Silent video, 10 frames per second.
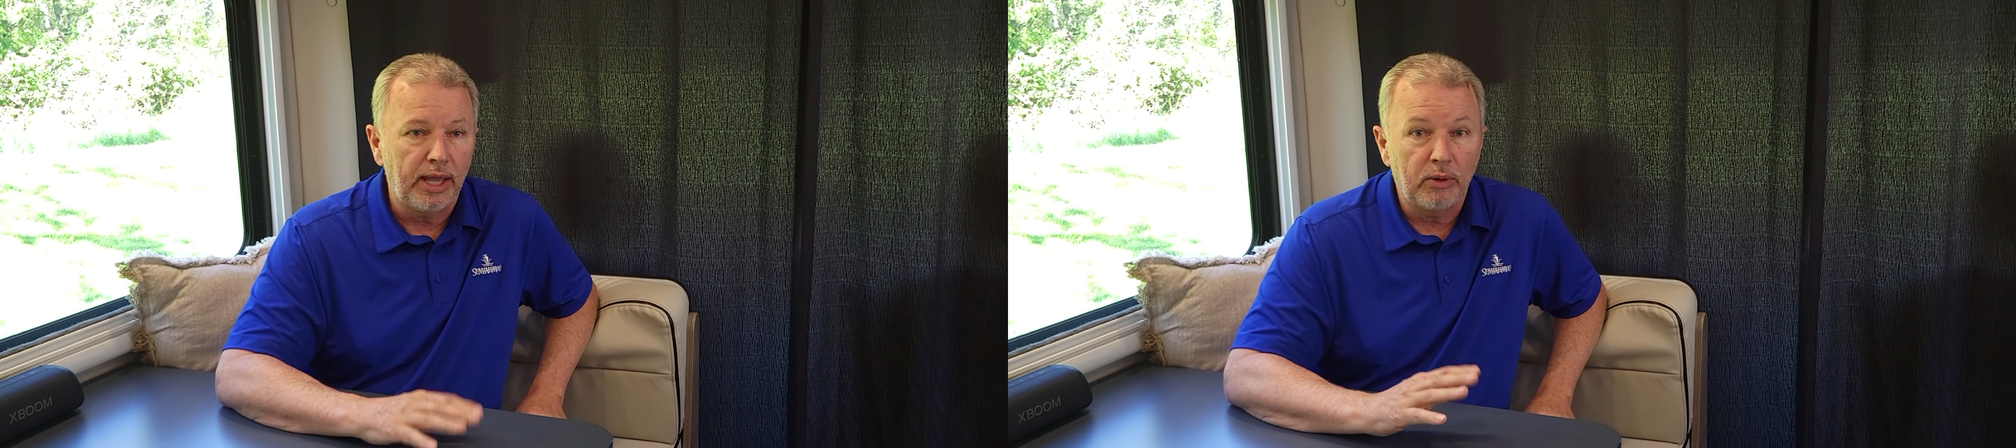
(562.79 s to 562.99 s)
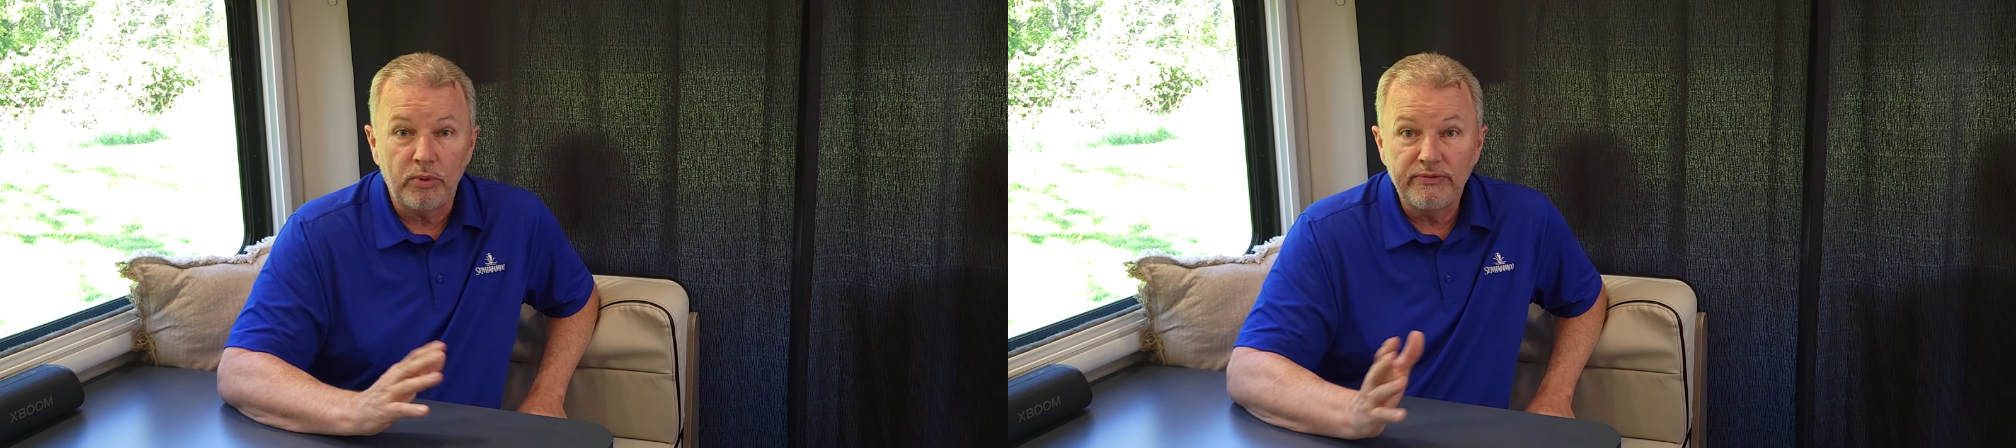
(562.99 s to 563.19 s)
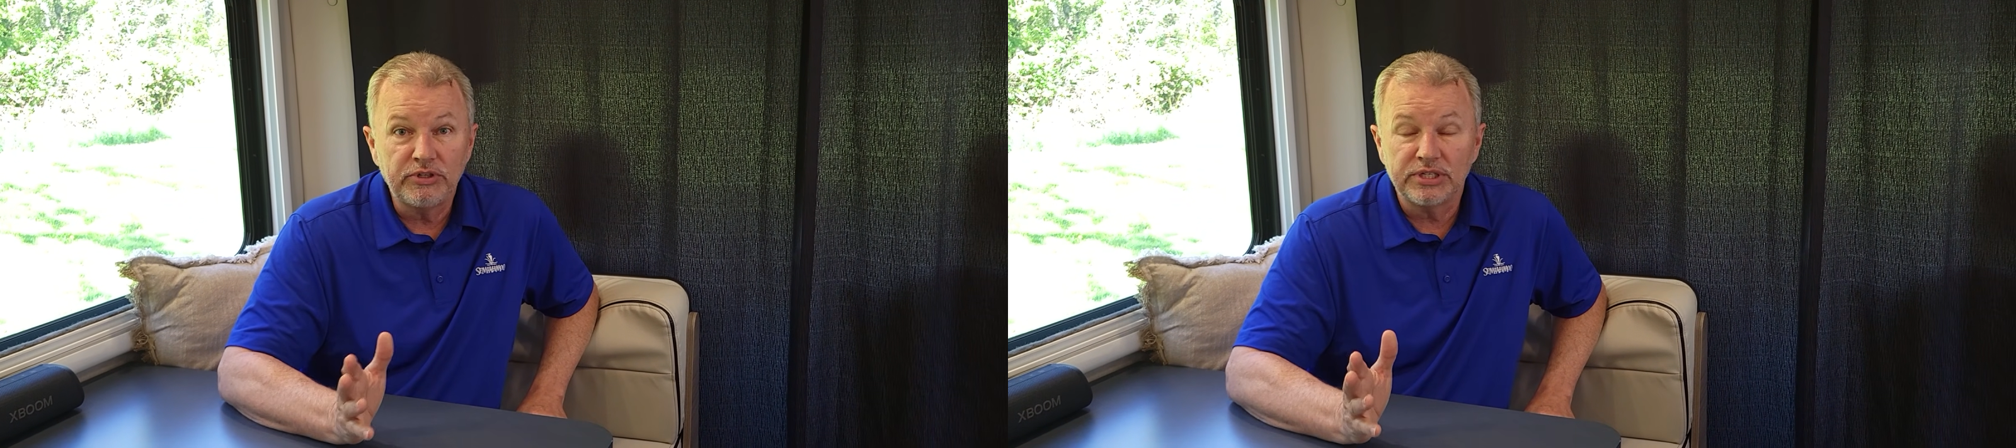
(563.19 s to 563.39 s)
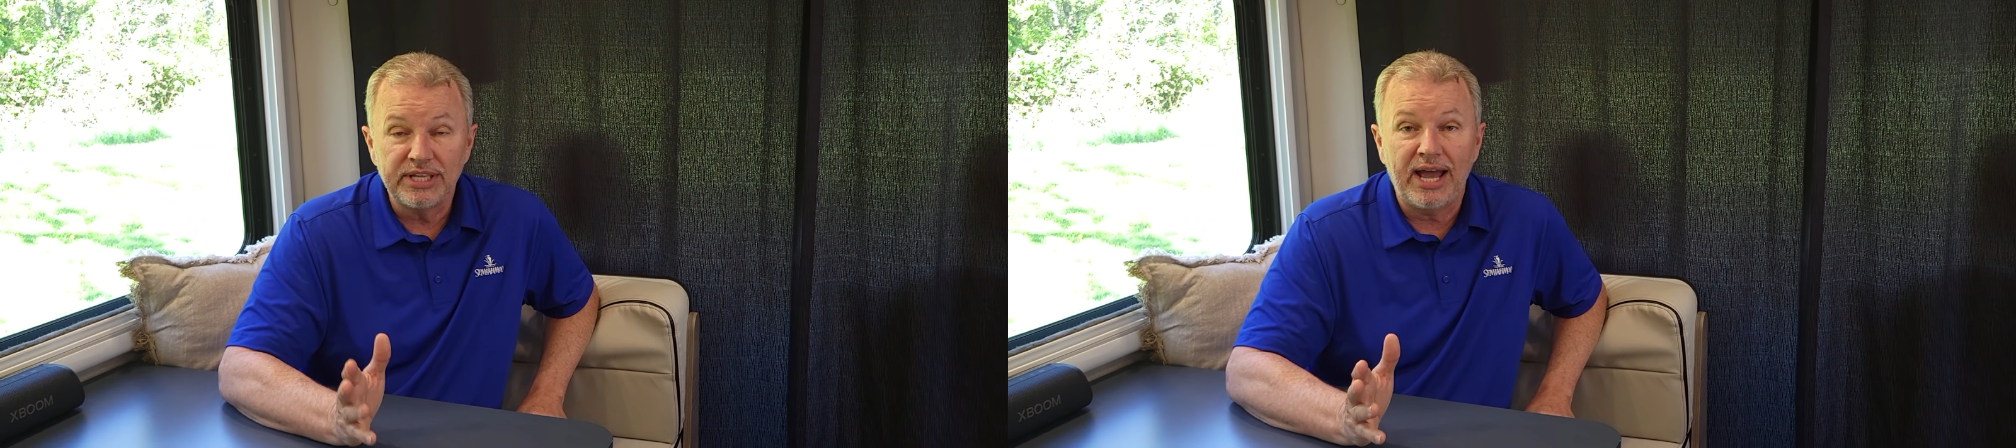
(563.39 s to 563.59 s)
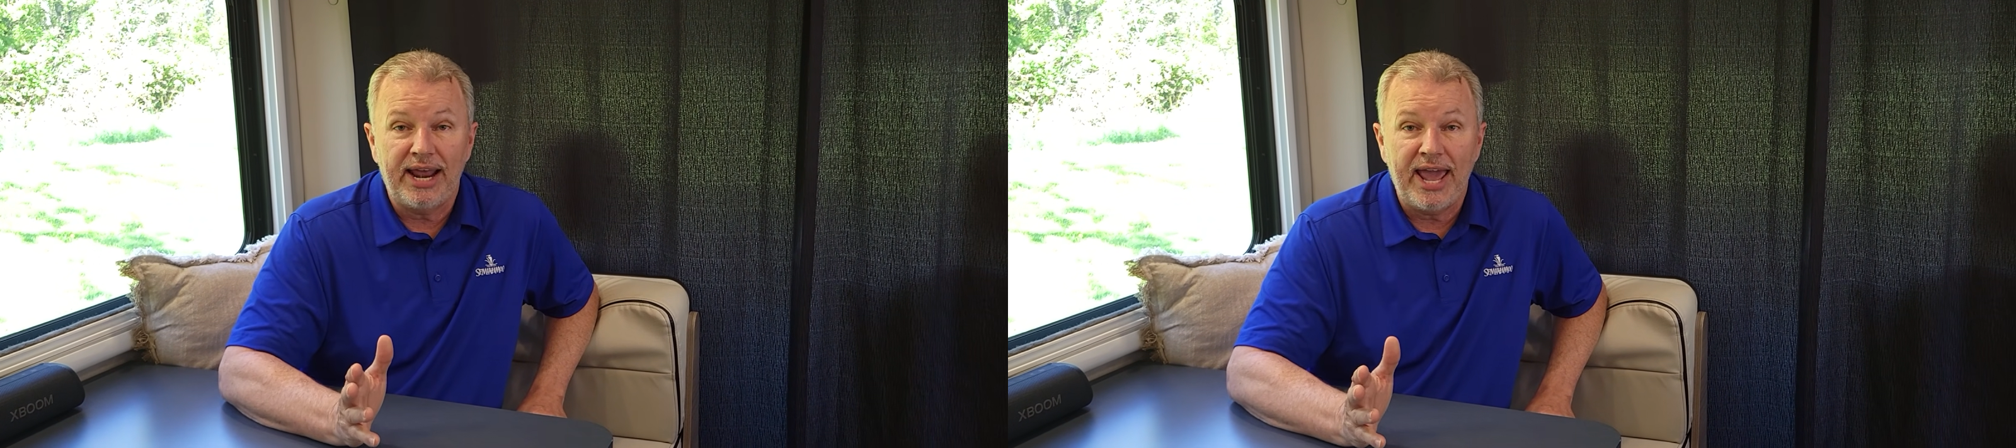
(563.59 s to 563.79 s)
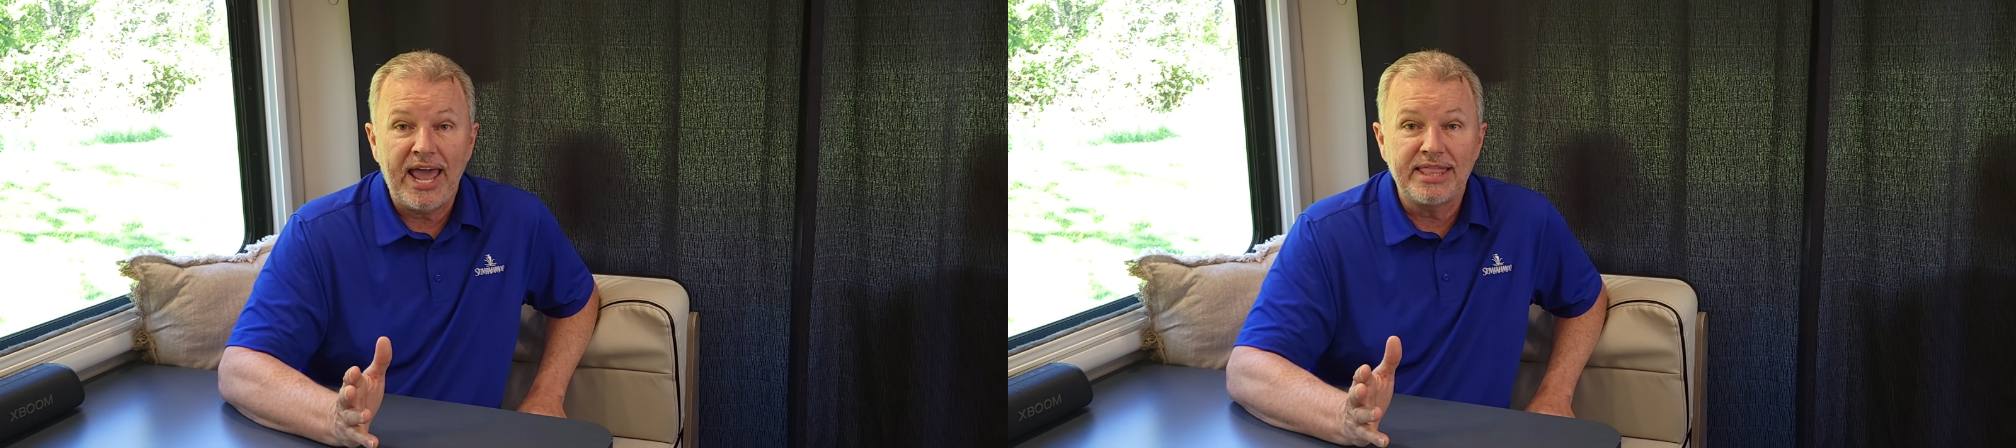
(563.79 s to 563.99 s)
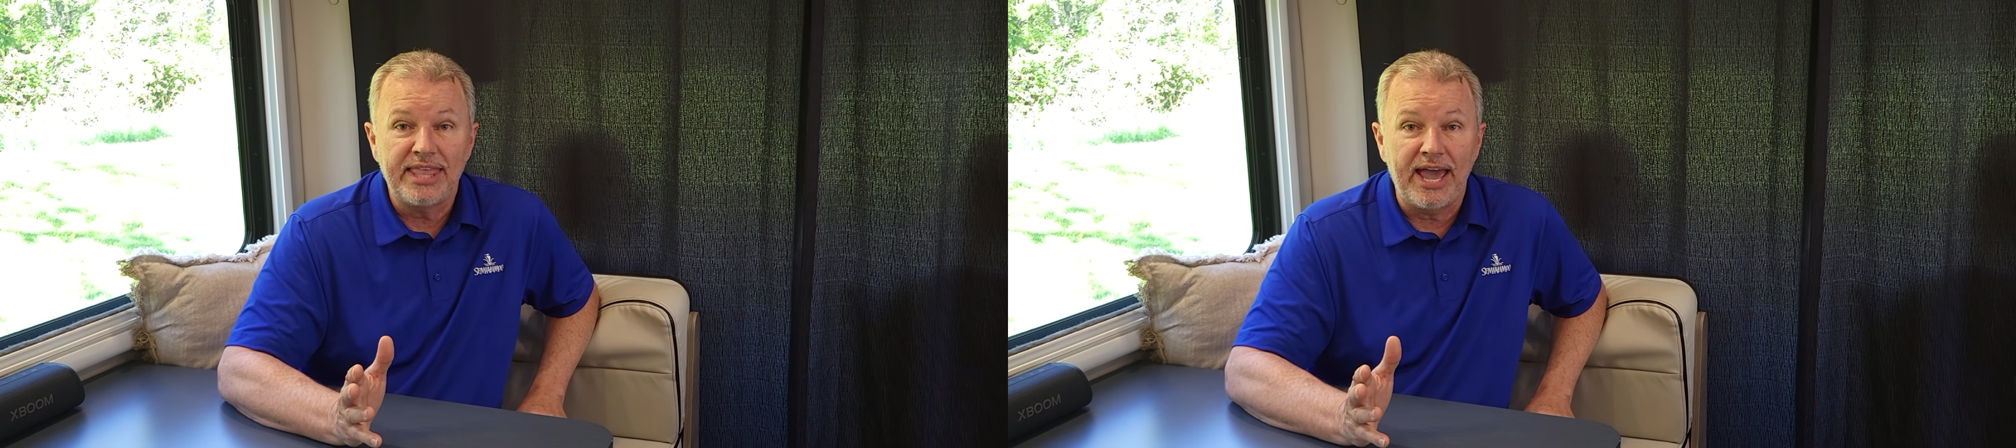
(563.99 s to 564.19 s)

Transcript: and we've just not had